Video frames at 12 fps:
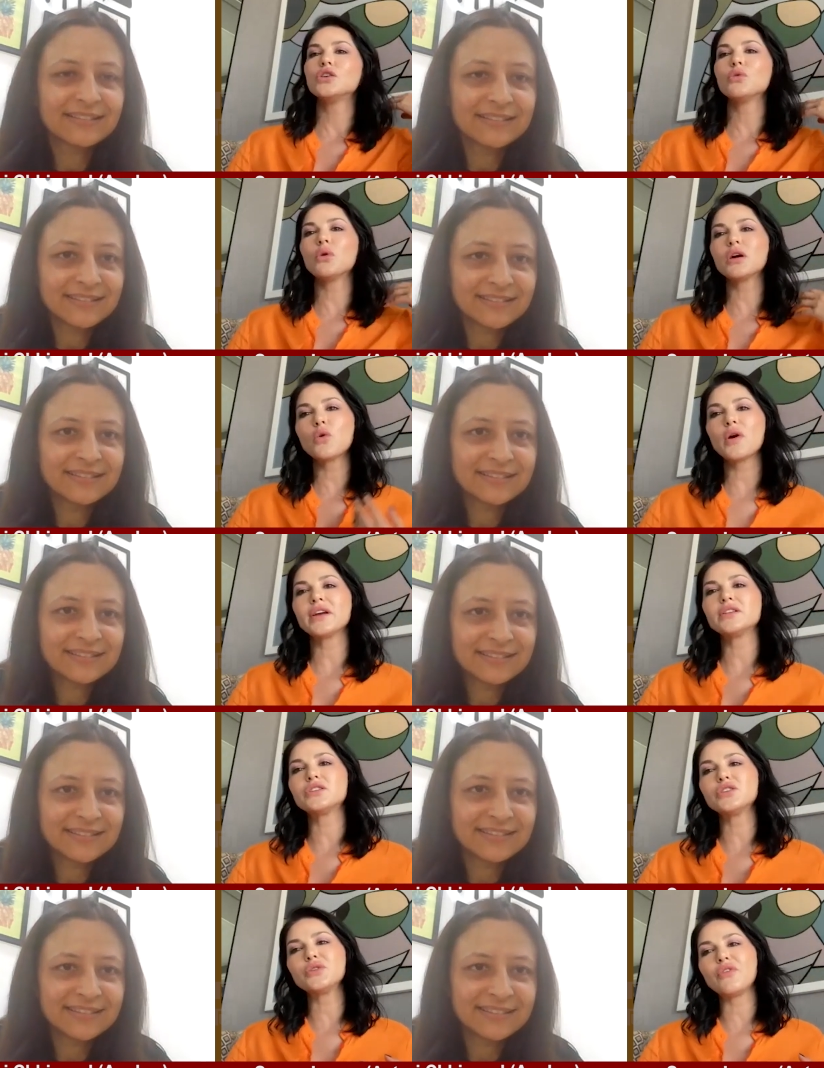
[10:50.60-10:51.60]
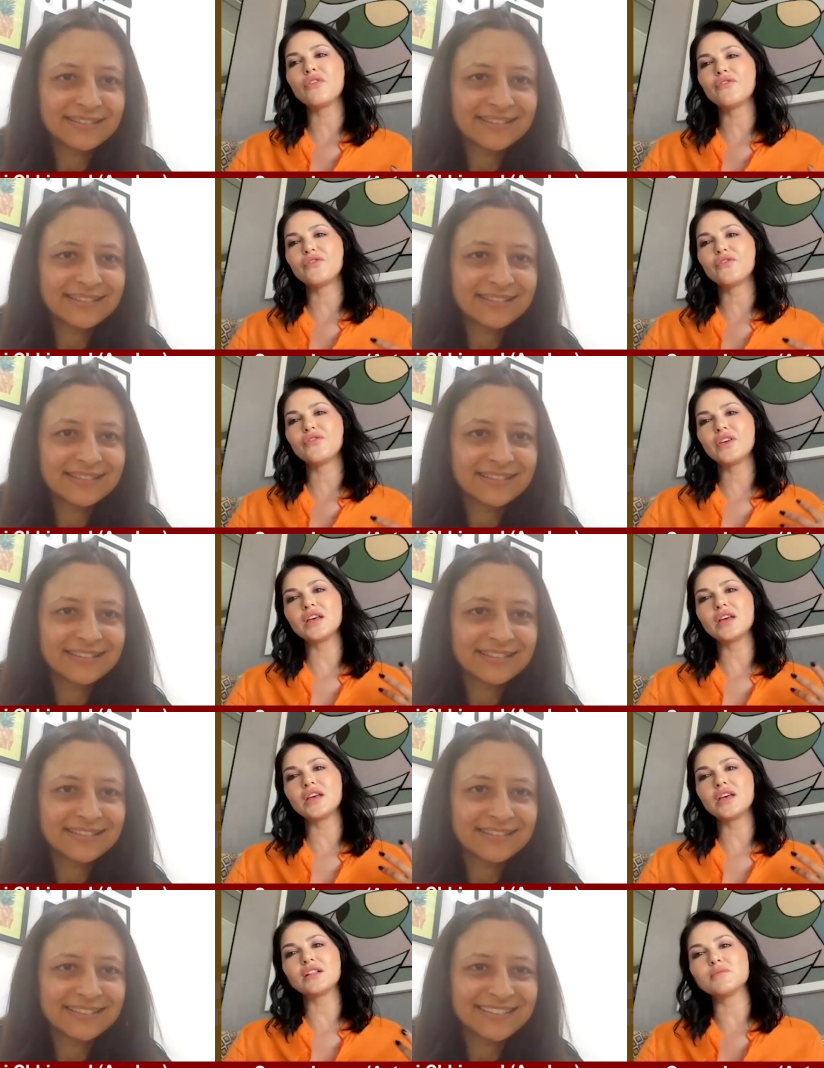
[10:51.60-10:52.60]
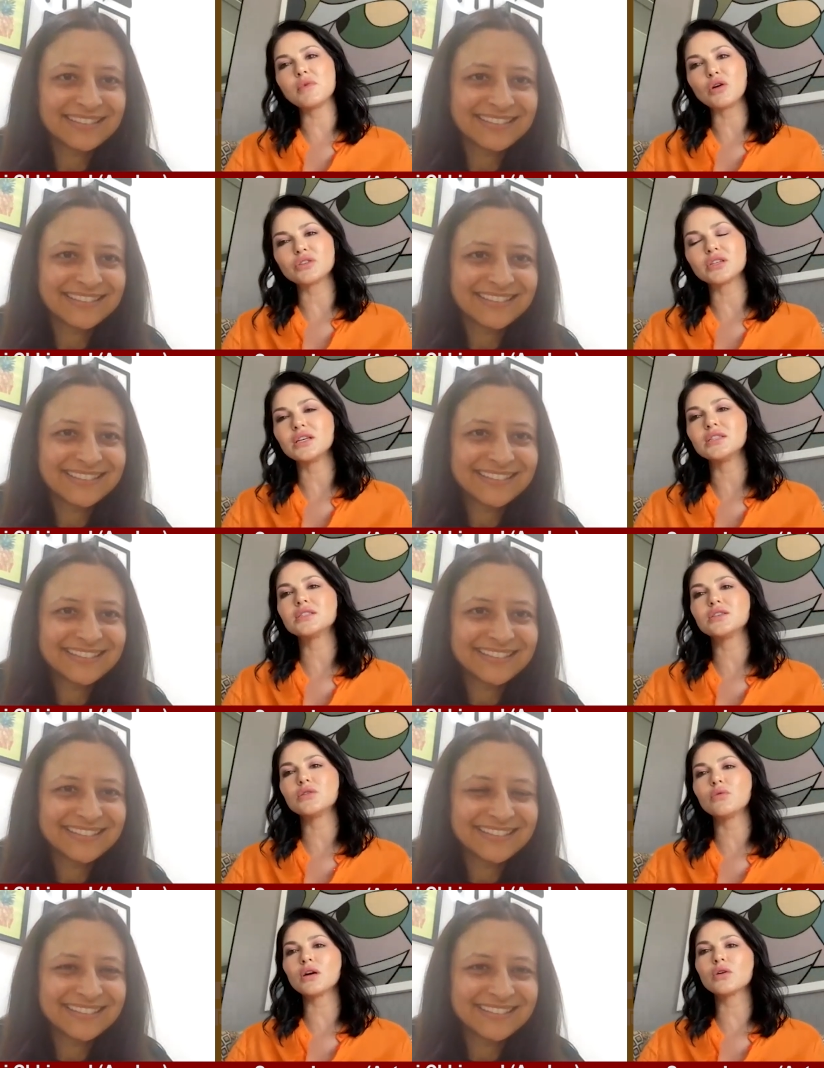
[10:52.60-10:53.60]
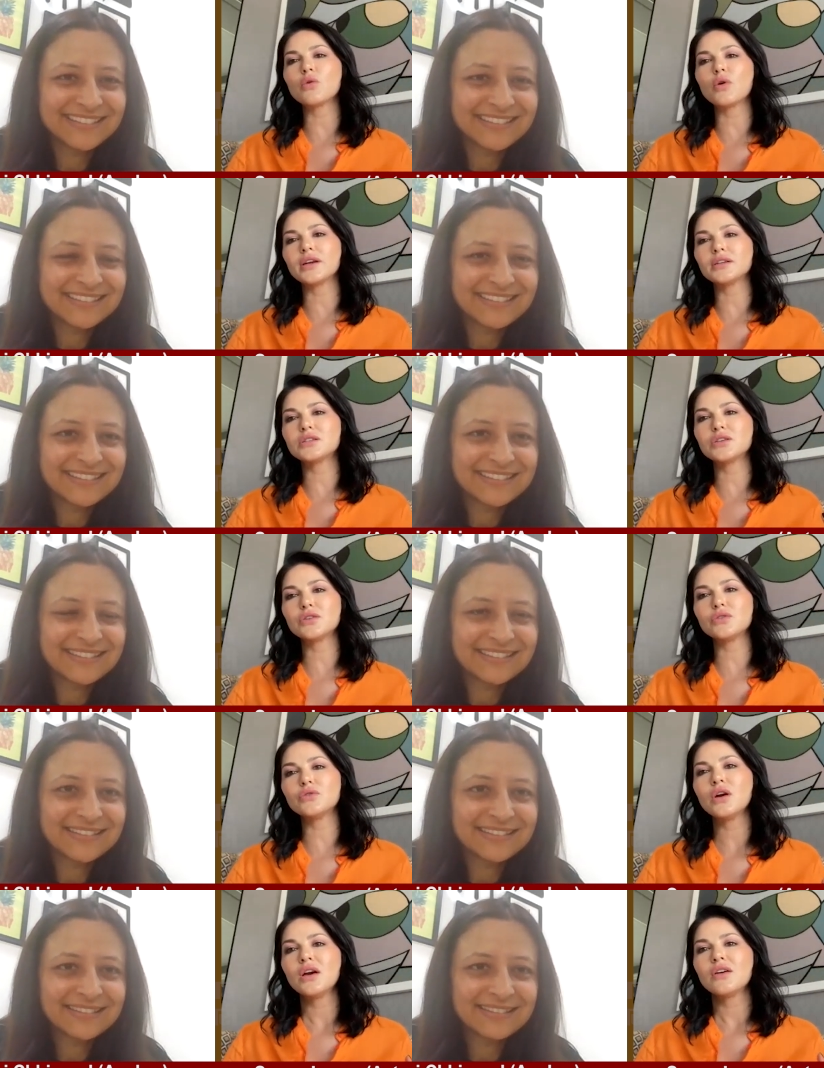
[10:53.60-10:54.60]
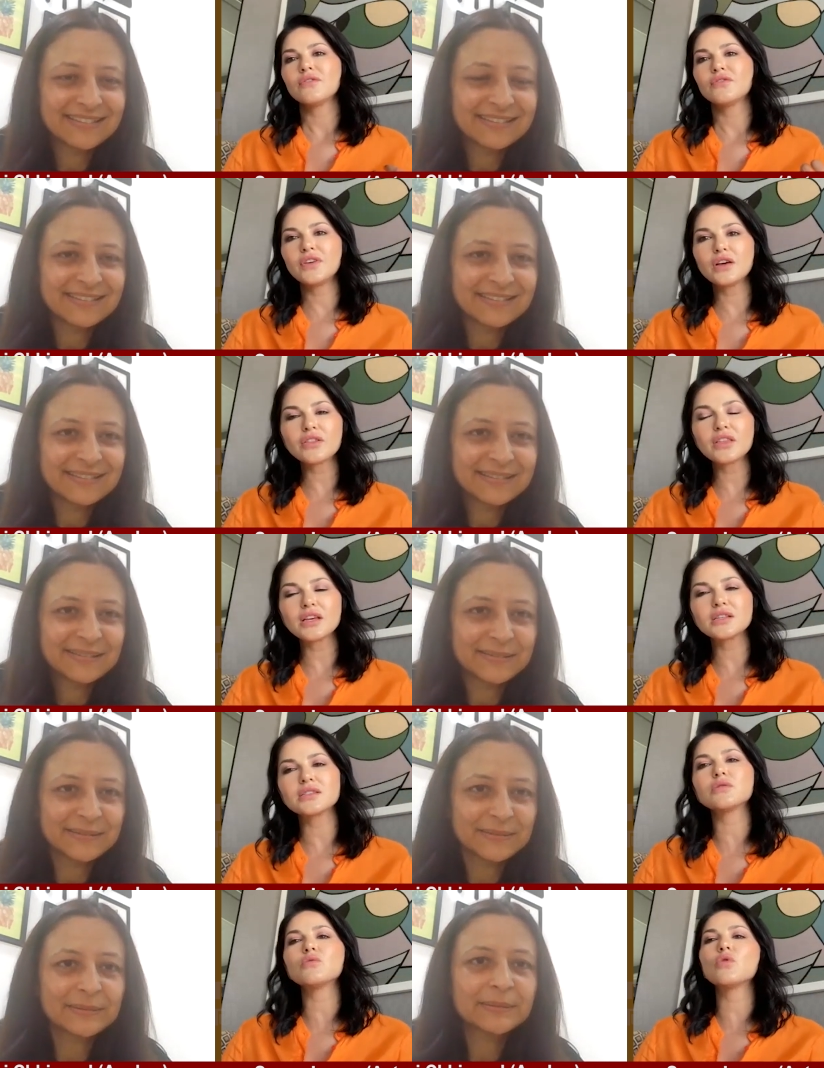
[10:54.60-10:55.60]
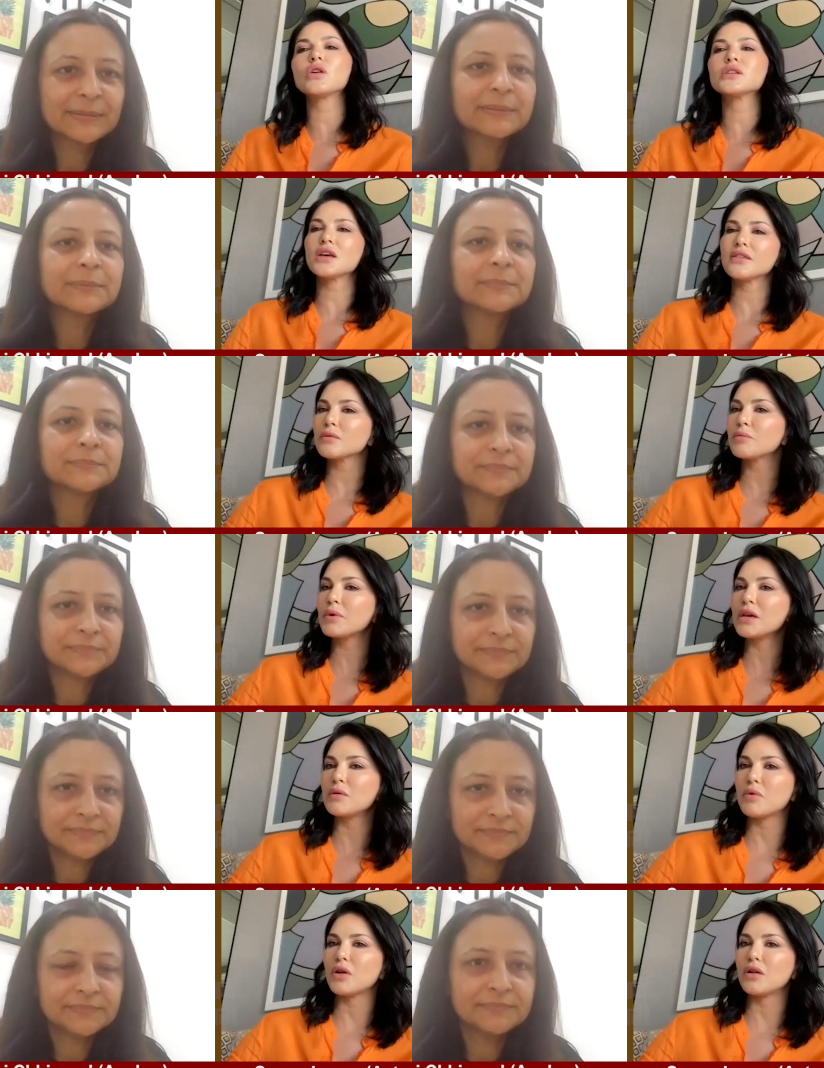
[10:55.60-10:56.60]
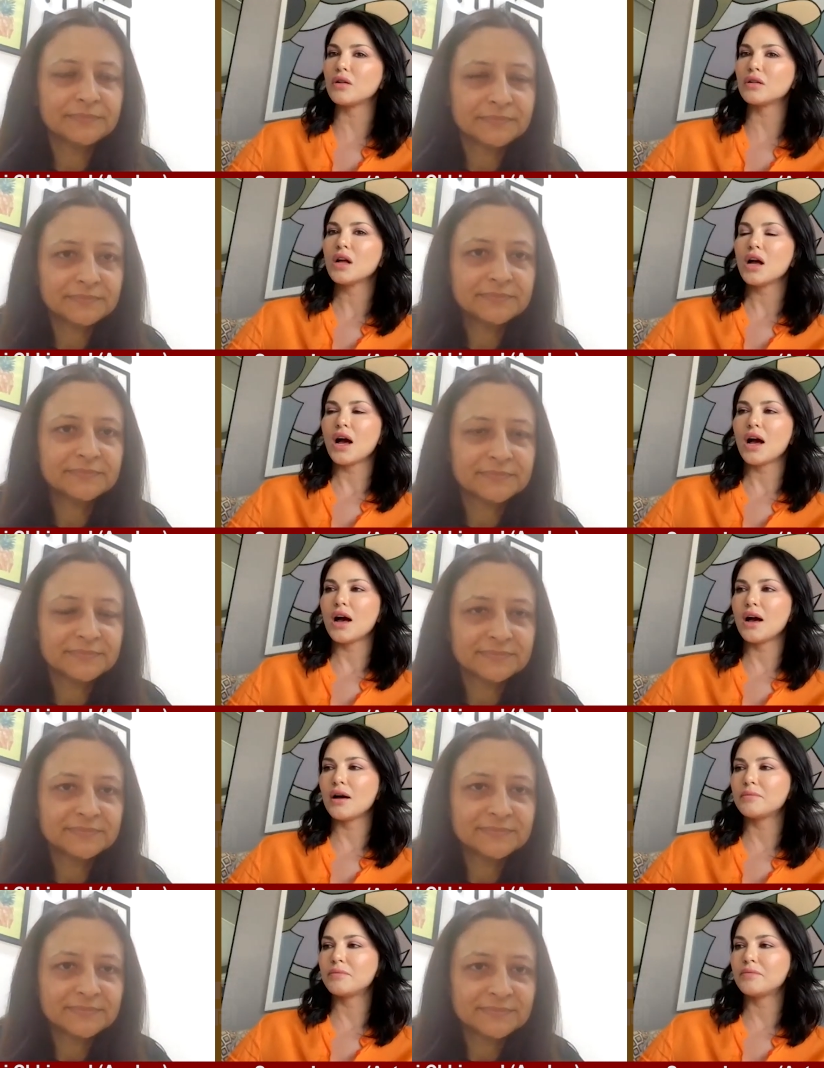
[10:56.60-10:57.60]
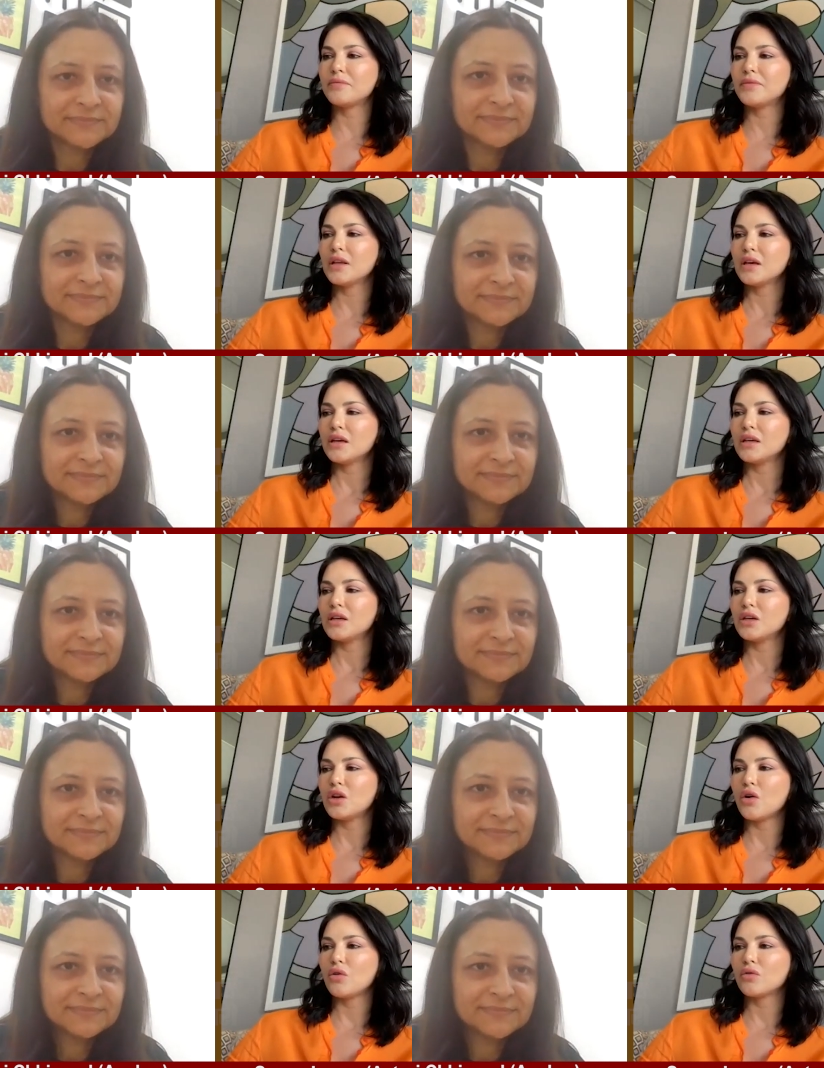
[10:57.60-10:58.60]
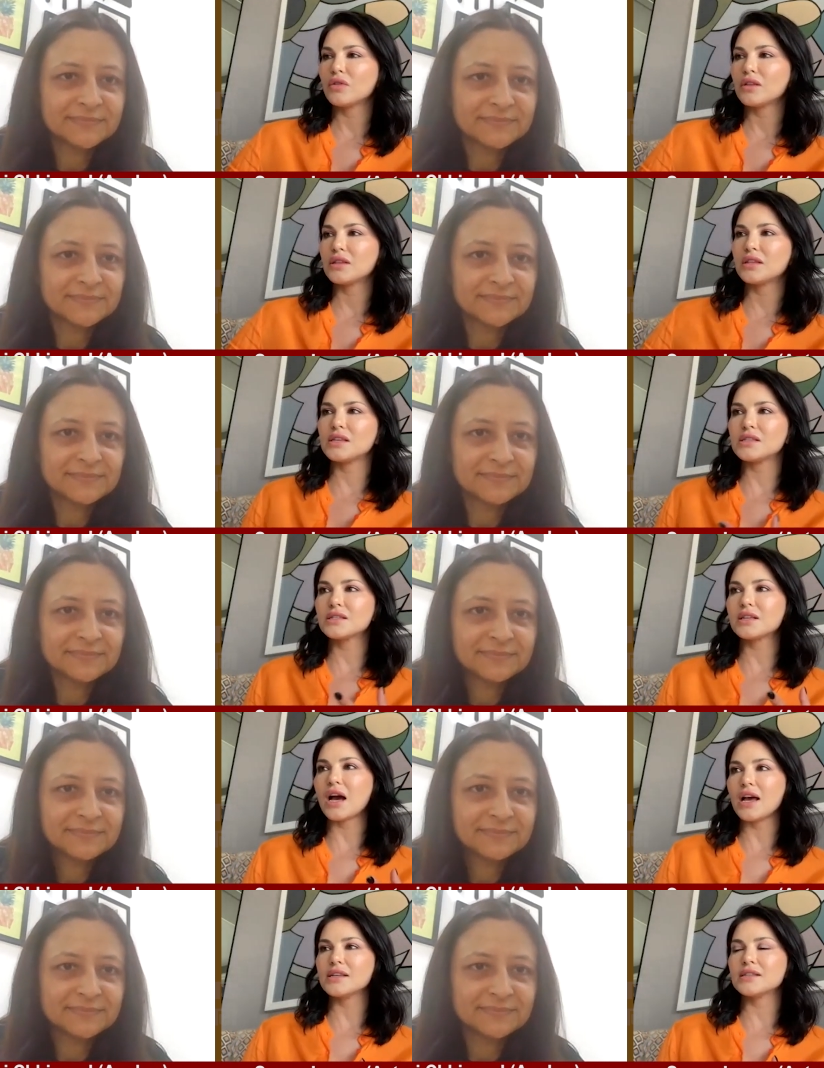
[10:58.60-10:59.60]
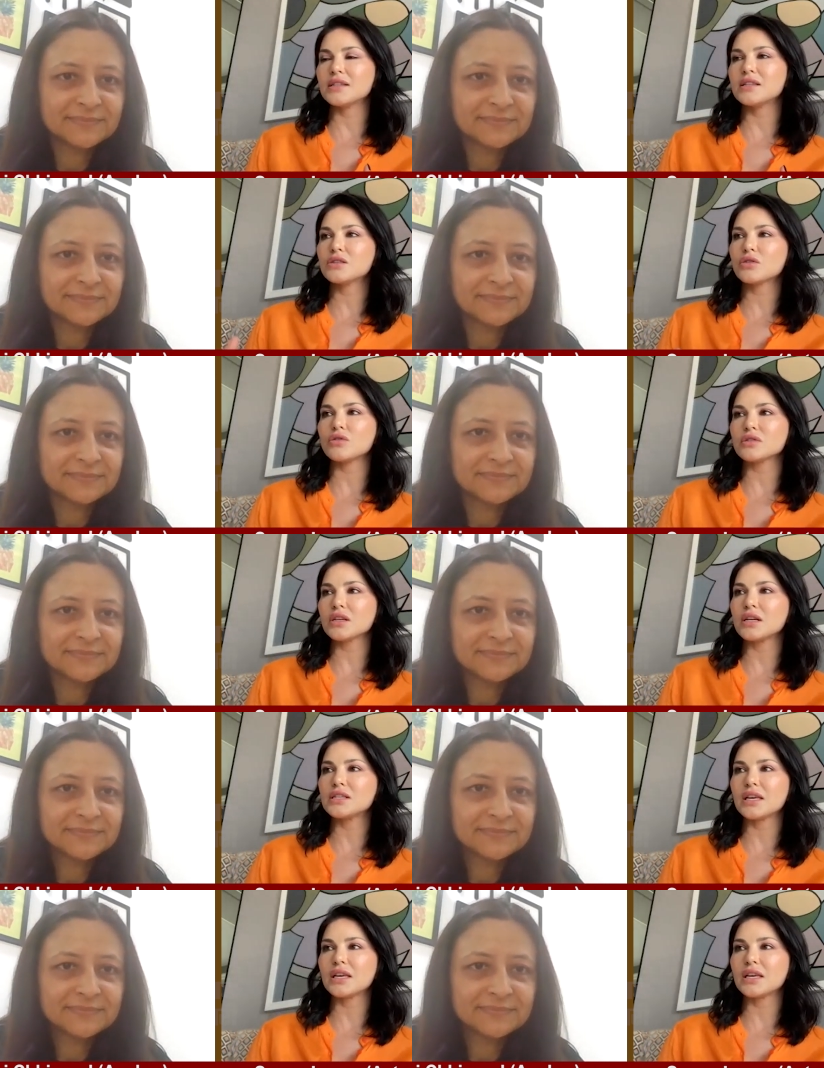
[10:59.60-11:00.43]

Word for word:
Speaker 1: you are going to feel emotions. You are going to feel things towards other people. Um, you know these guys and these girls get